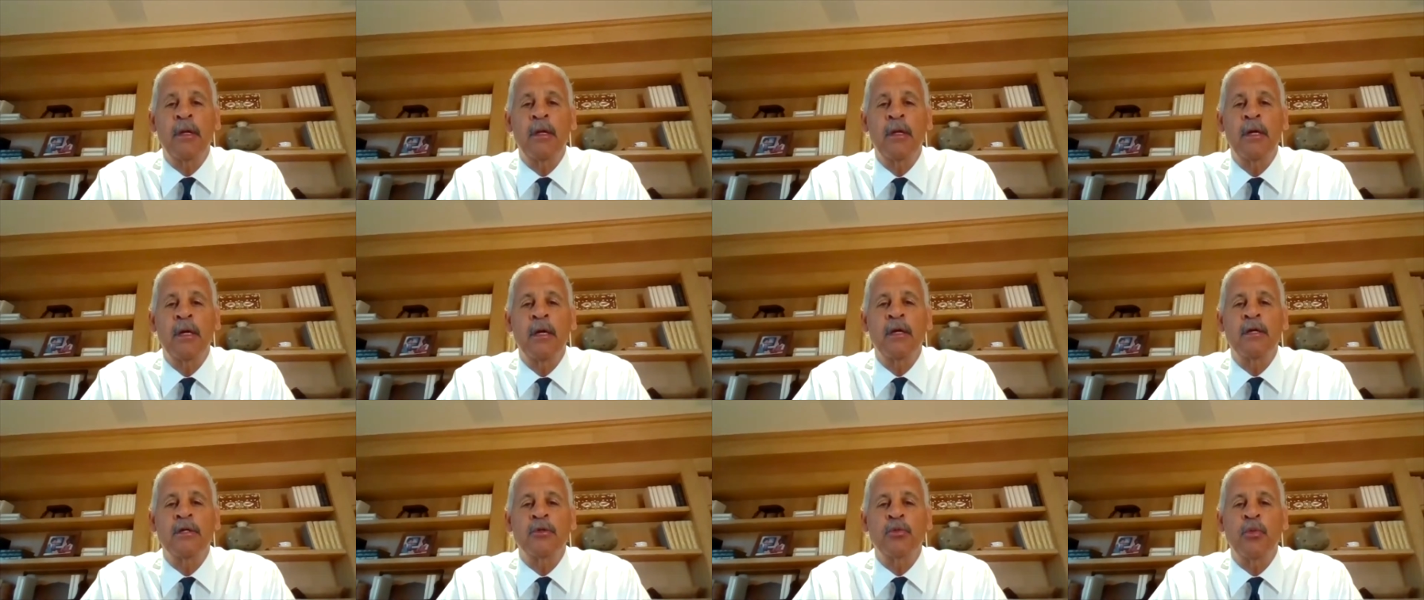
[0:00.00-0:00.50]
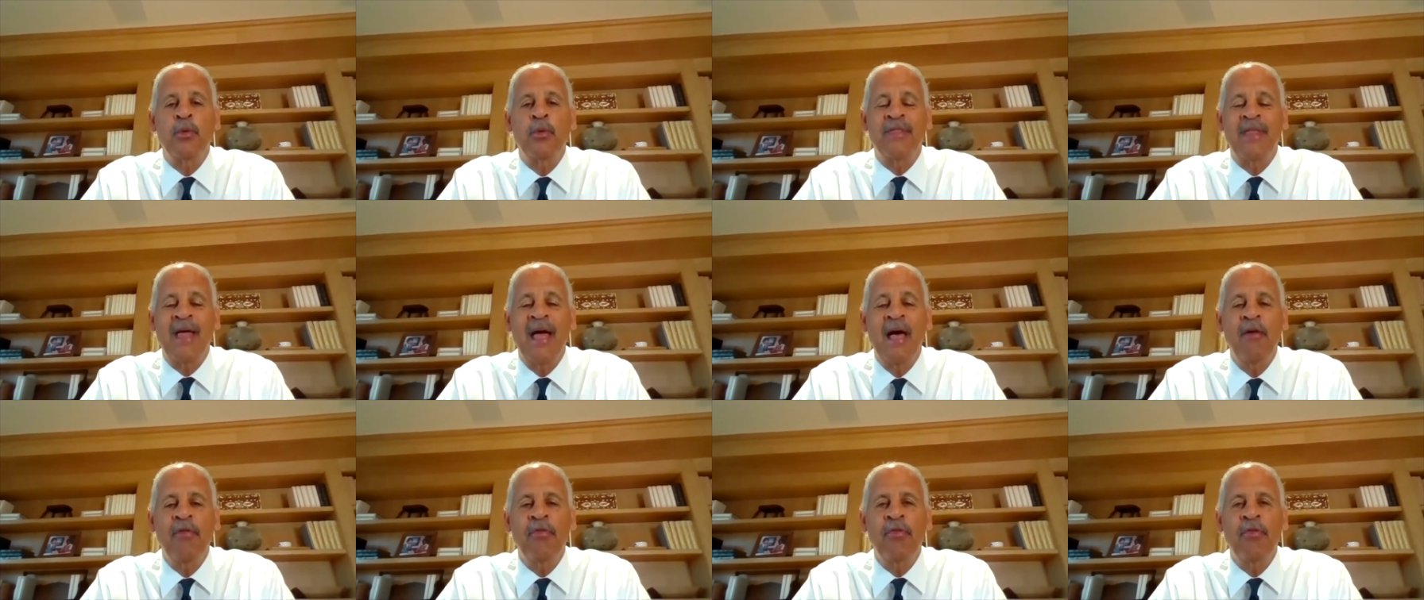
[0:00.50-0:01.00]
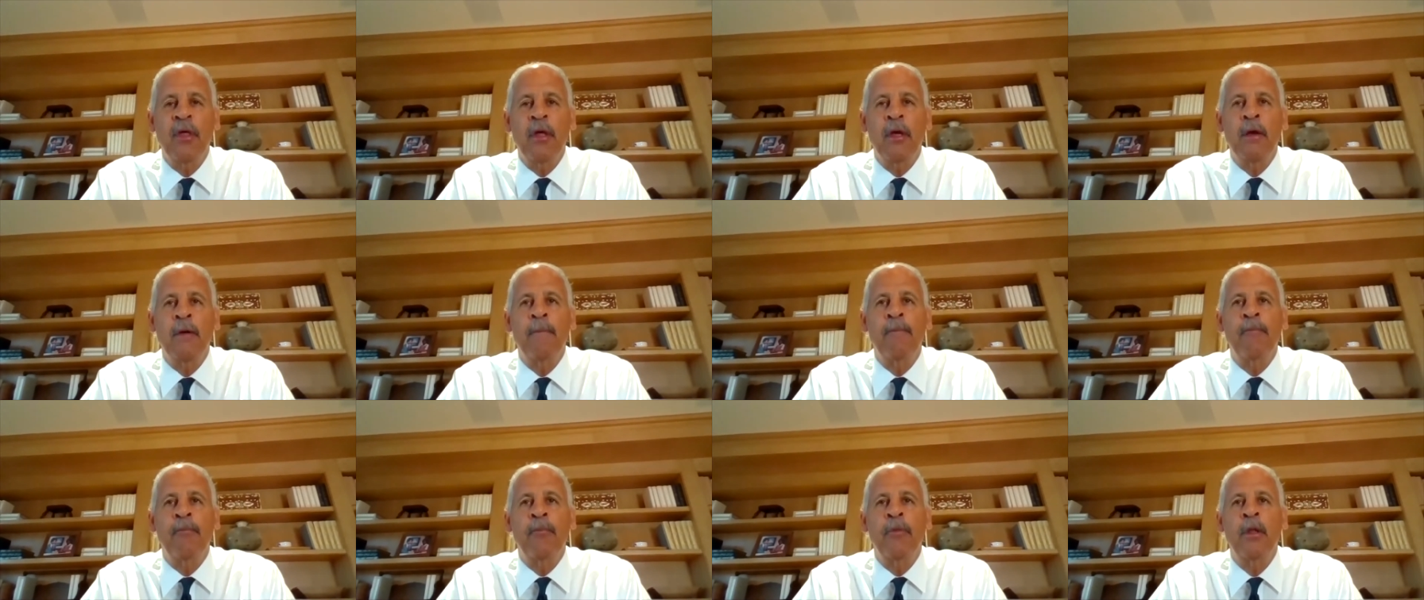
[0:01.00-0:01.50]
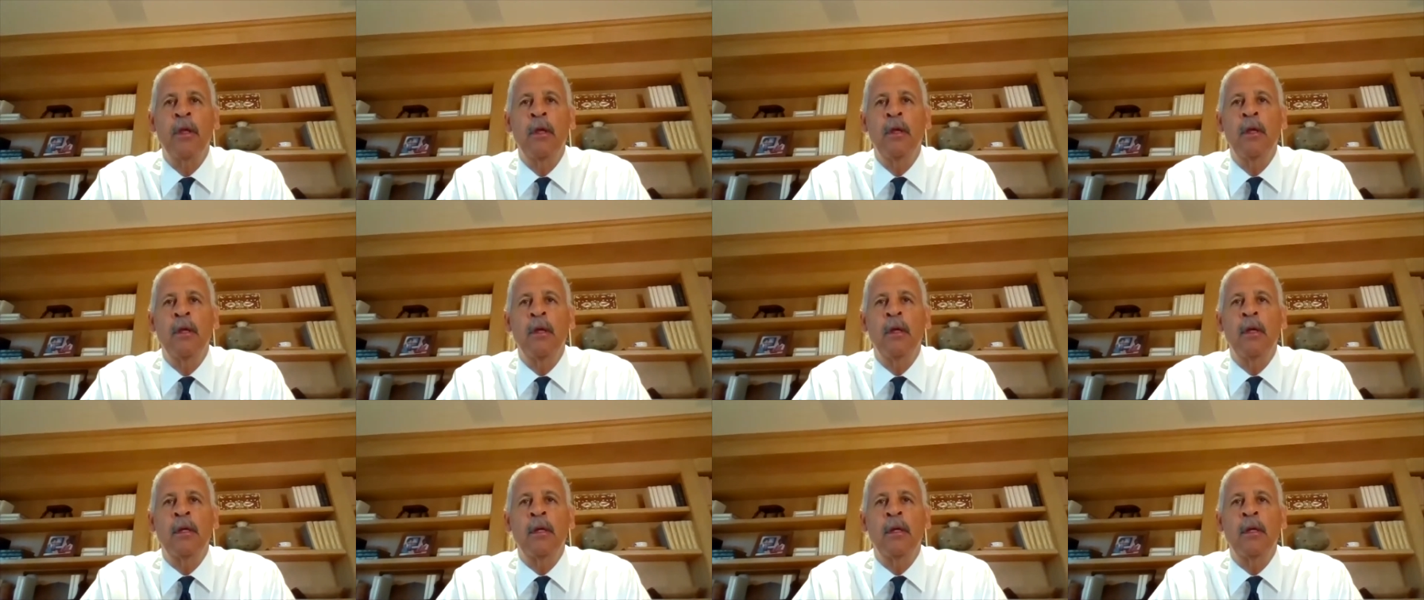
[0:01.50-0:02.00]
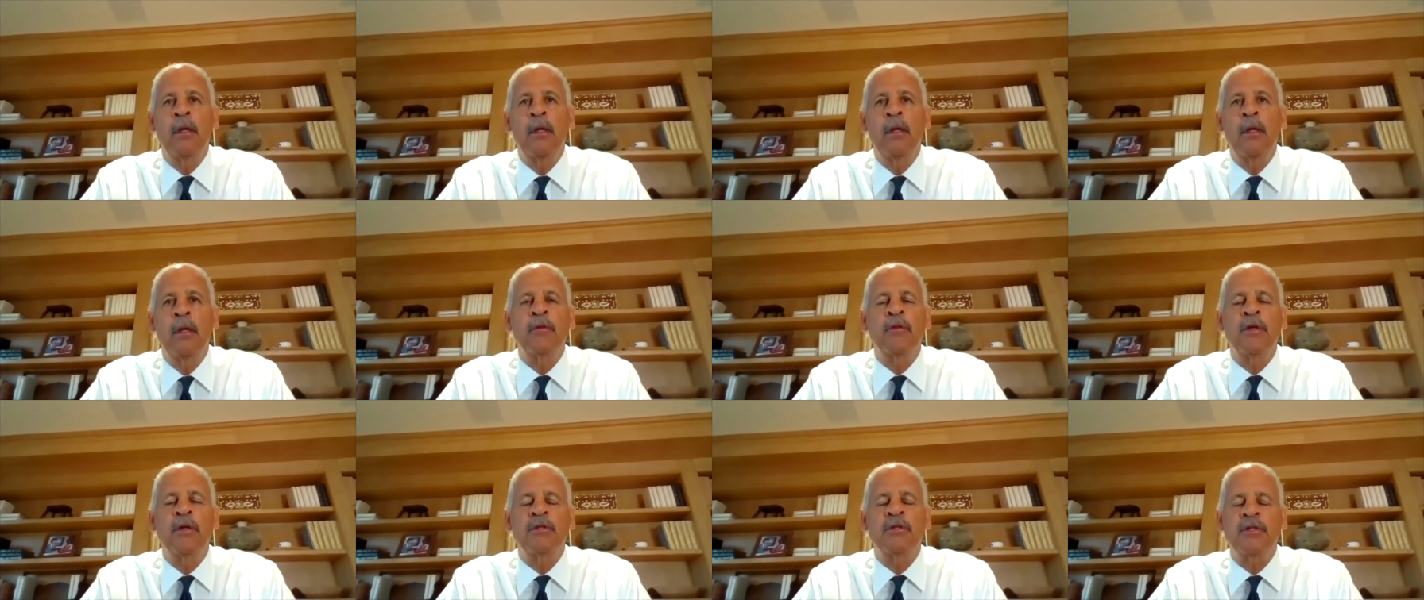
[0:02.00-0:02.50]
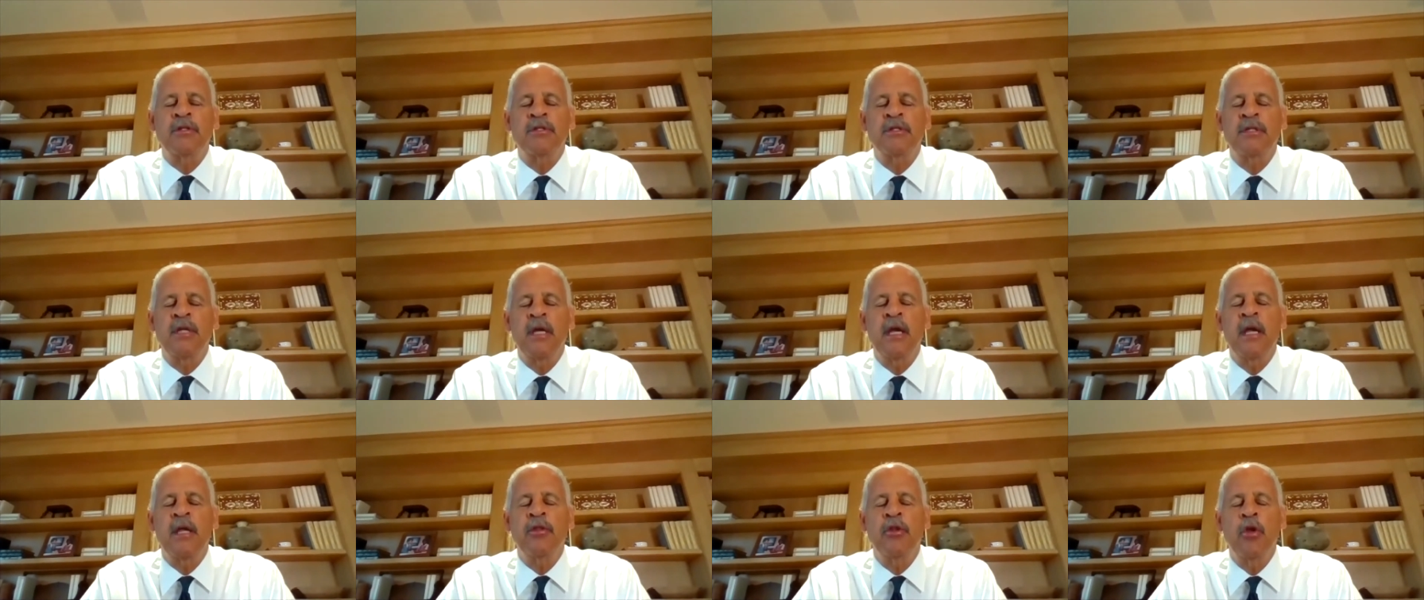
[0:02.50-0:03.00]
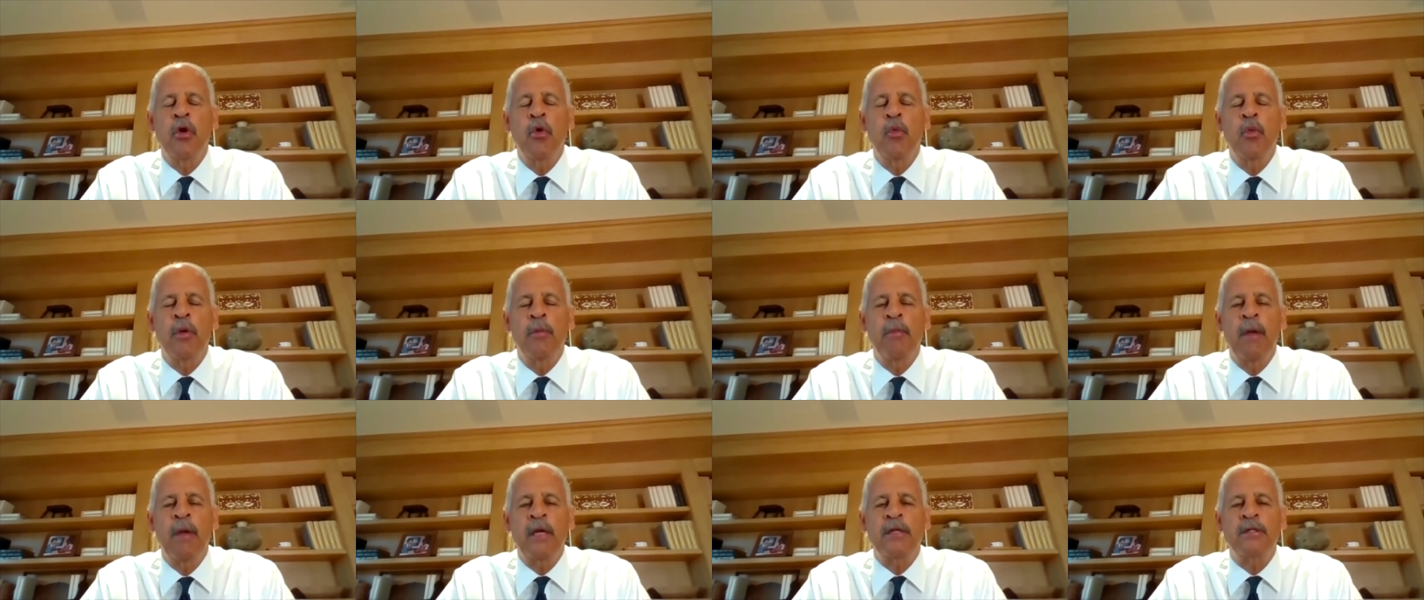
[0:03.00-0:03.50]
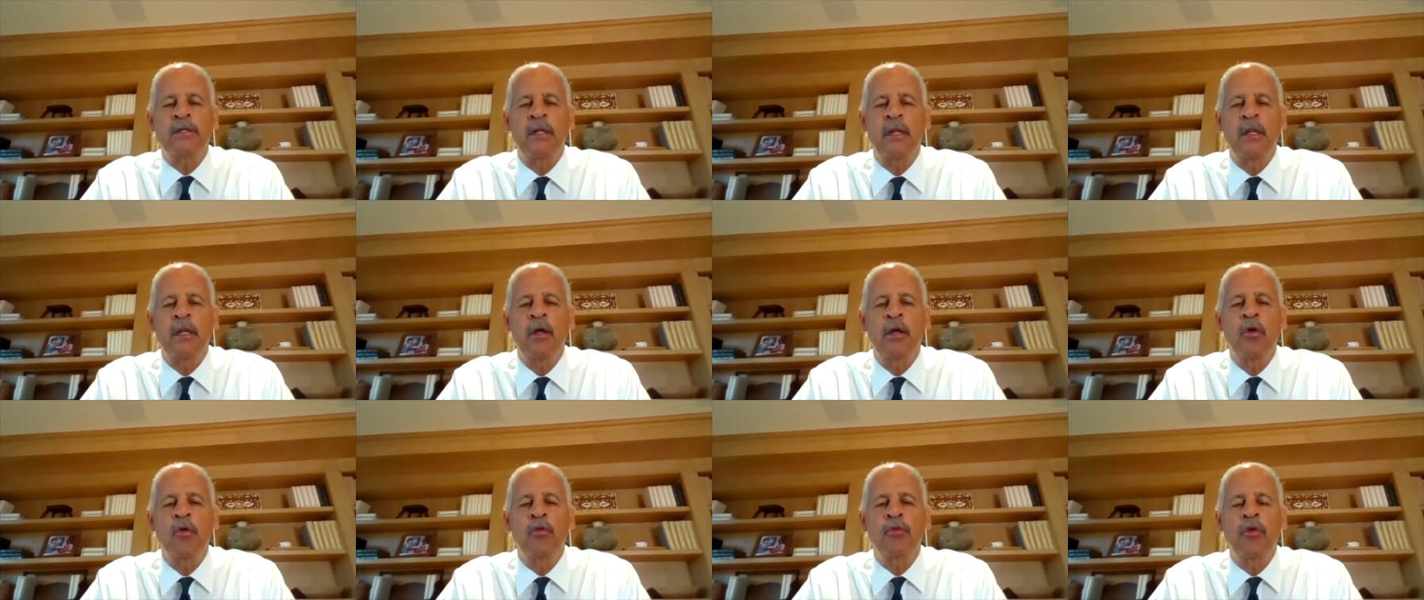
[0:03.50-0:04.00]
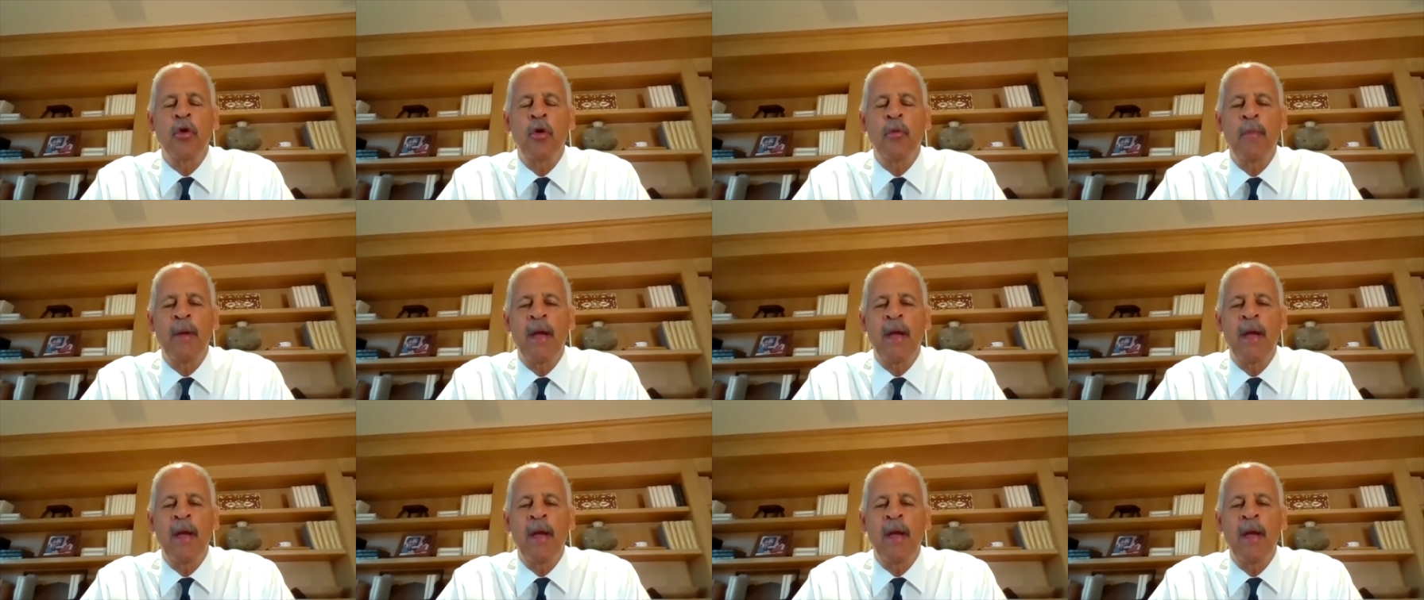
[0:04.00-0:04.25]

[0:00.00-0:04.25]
because without them, there's a saying, no one makes it alone.